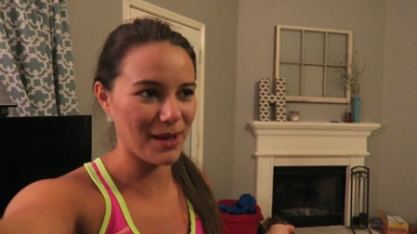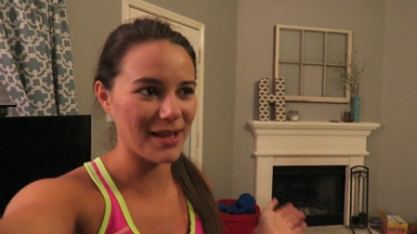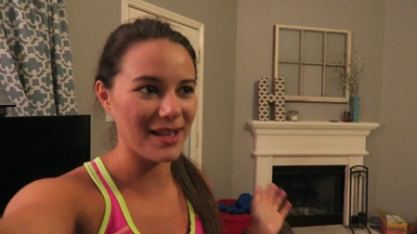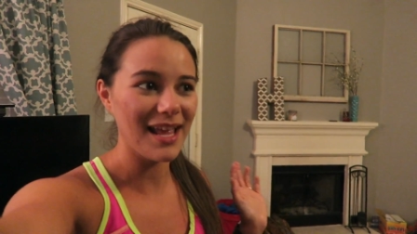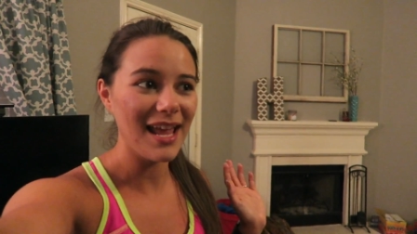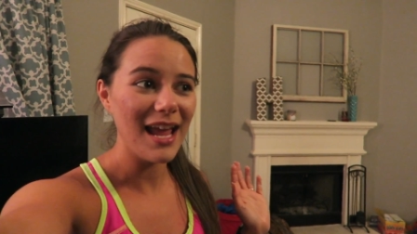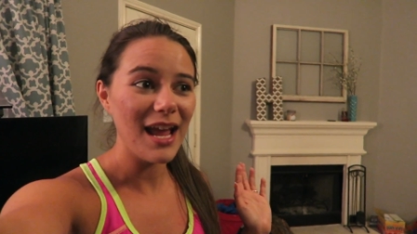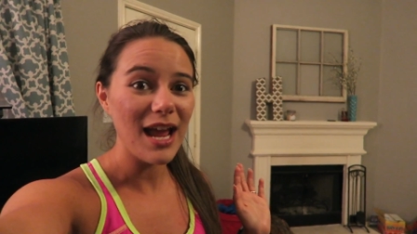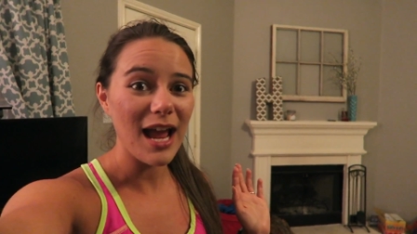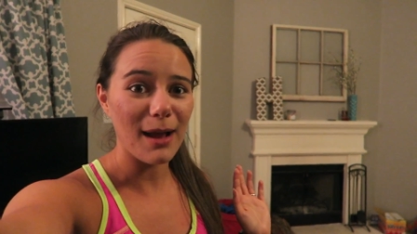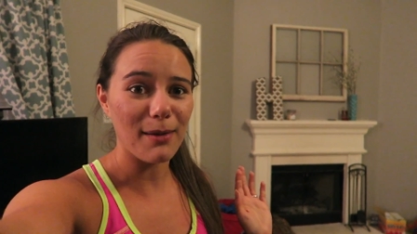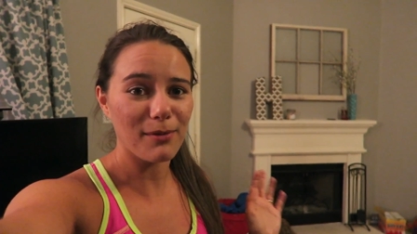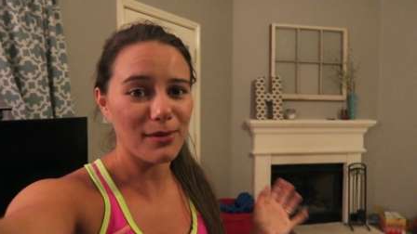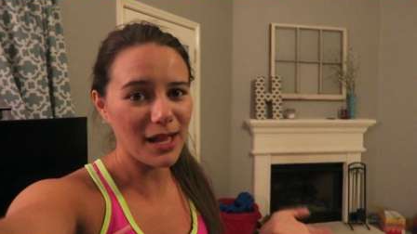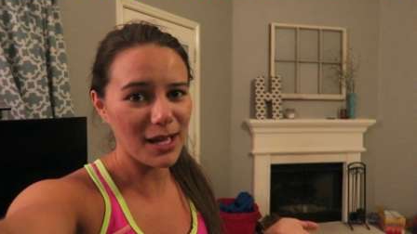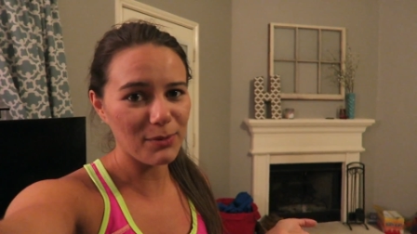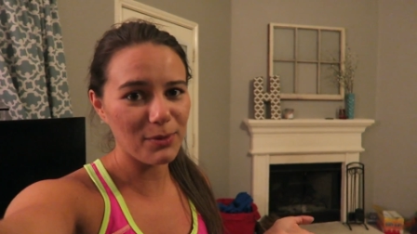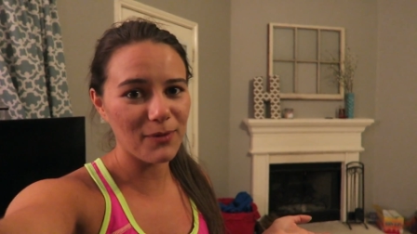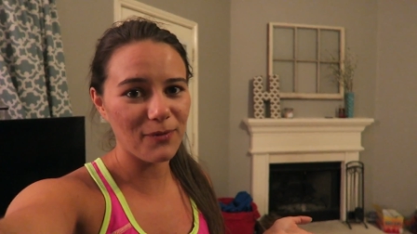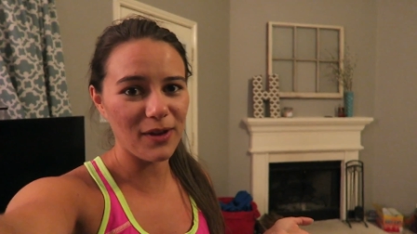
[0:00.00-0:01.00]
But I'm
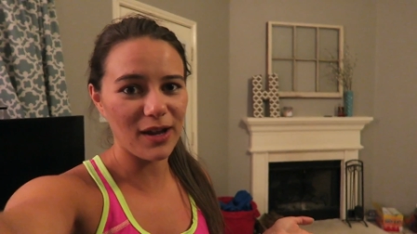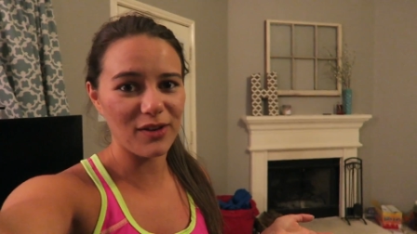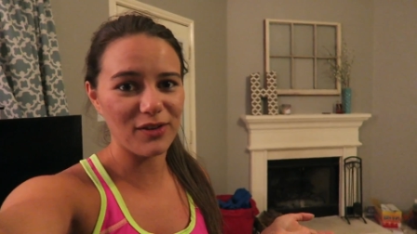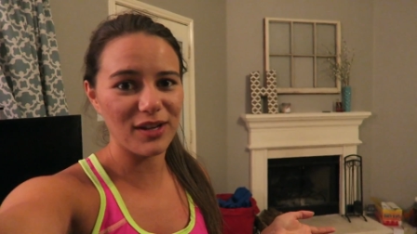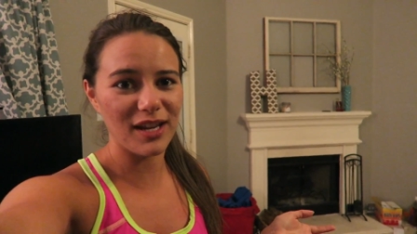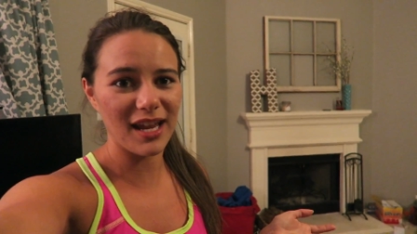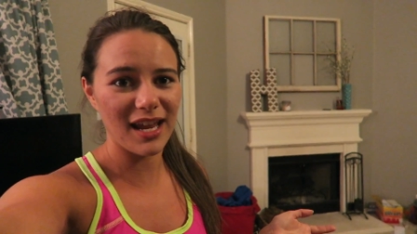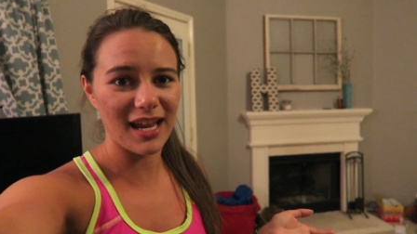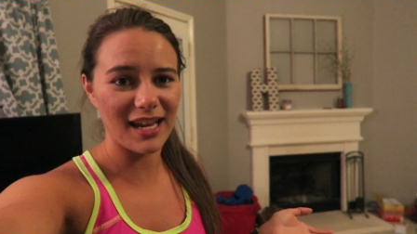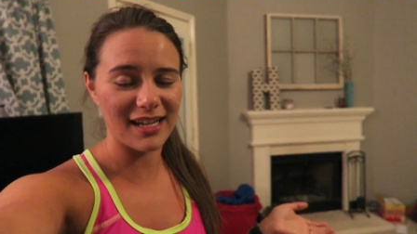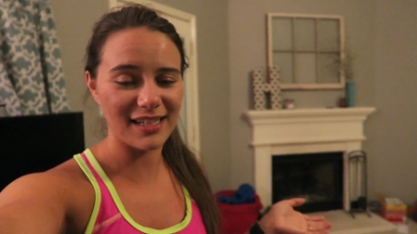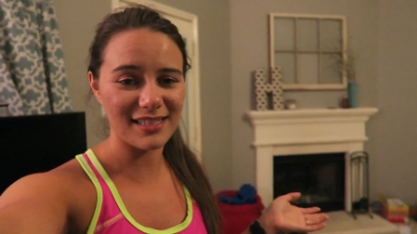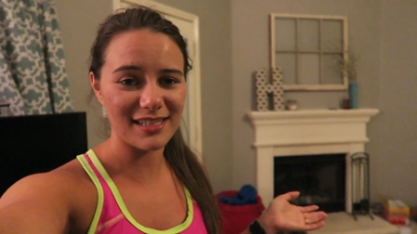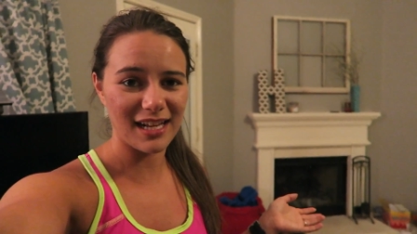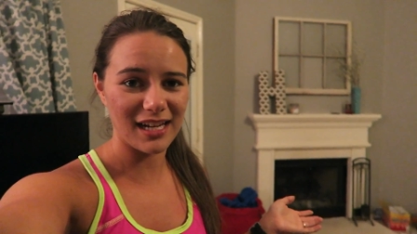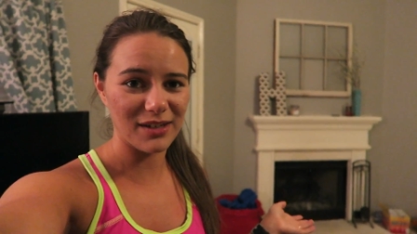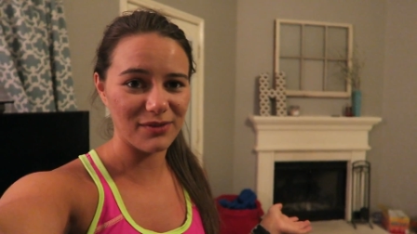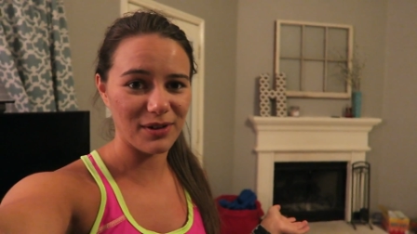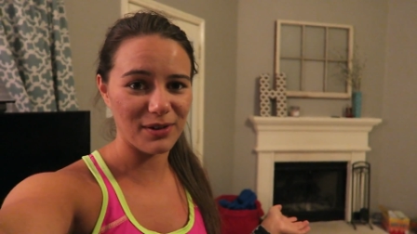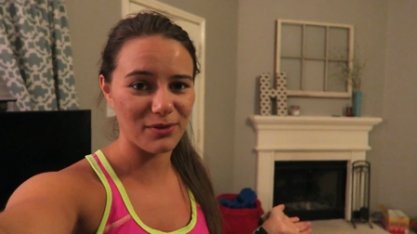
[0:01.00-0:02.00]
glad we found it, and it's
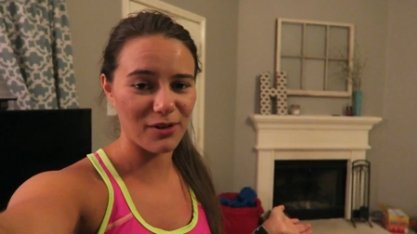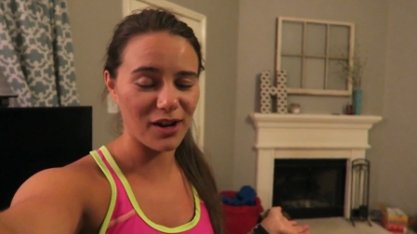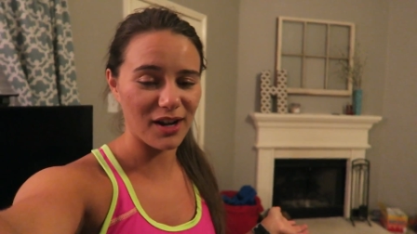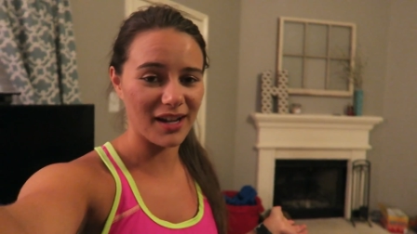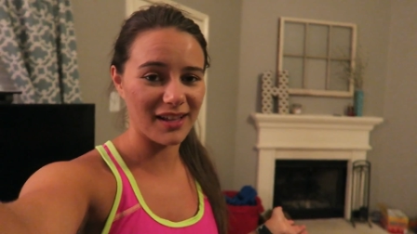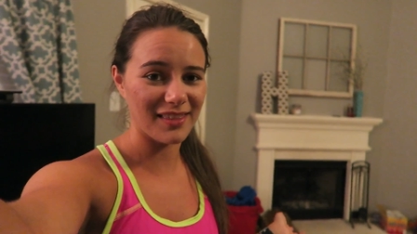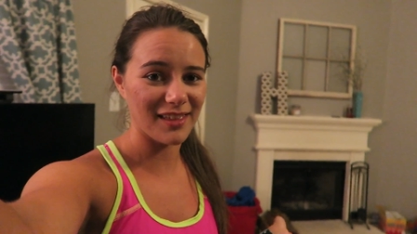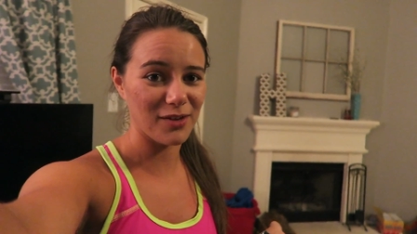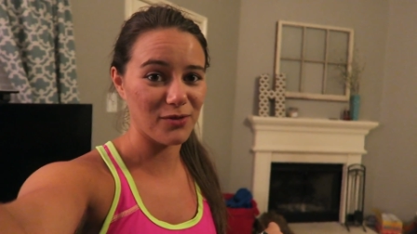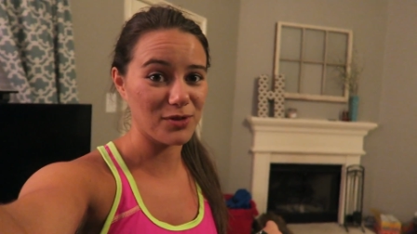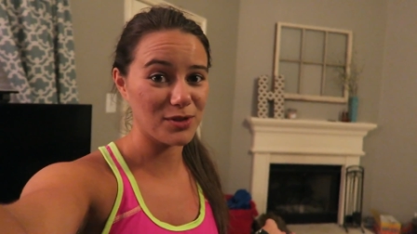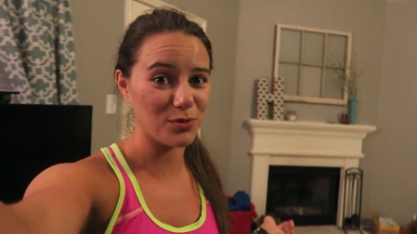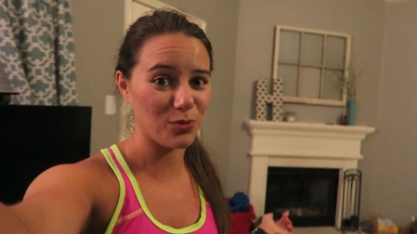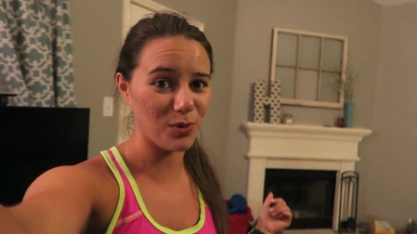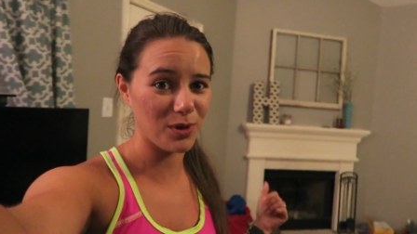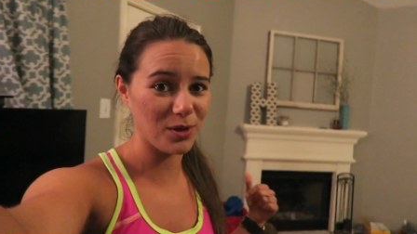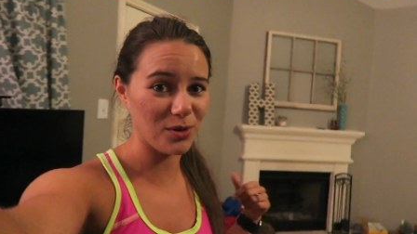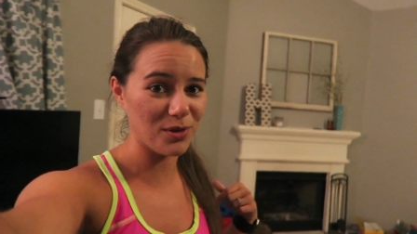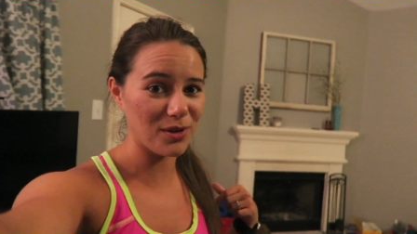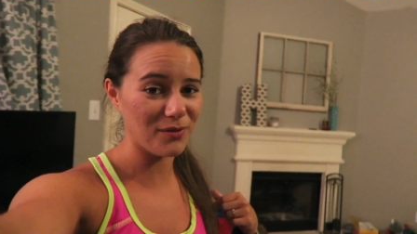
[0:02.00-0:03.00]
kind of ironic that it was
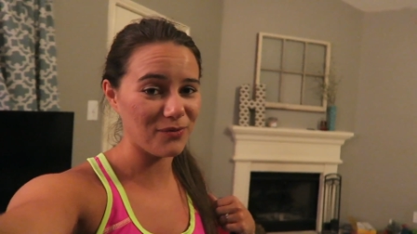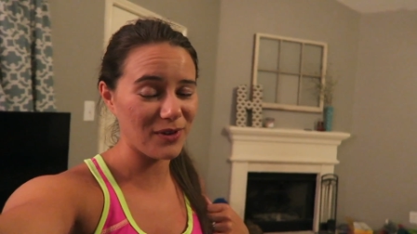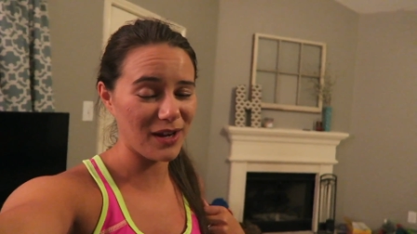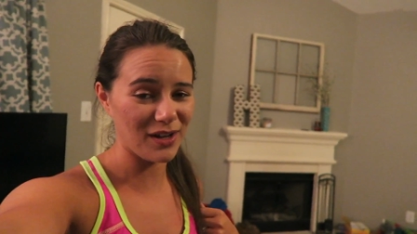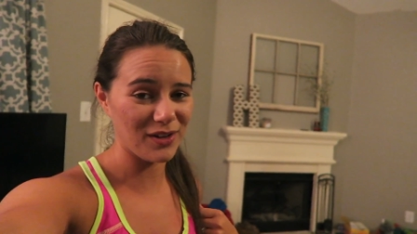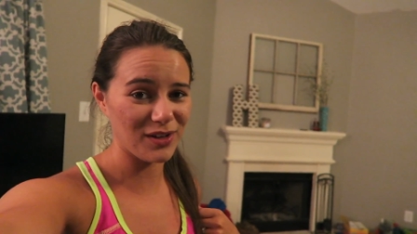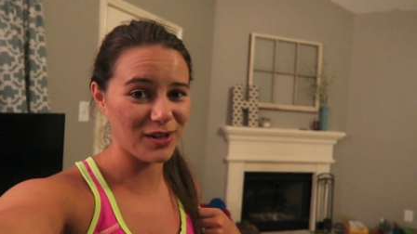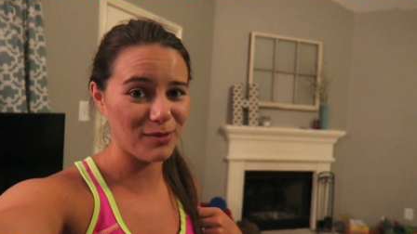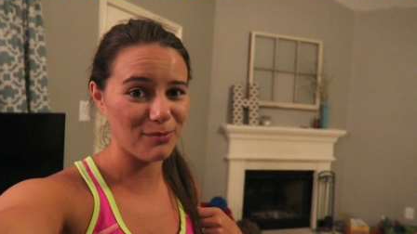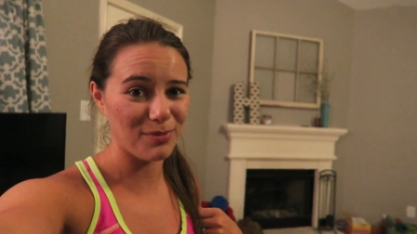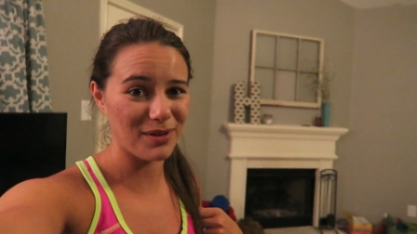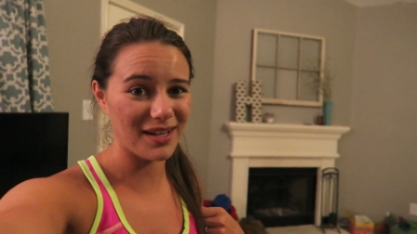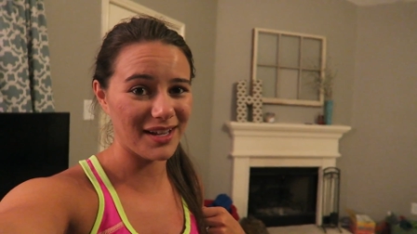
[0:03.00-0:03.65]
Will that found it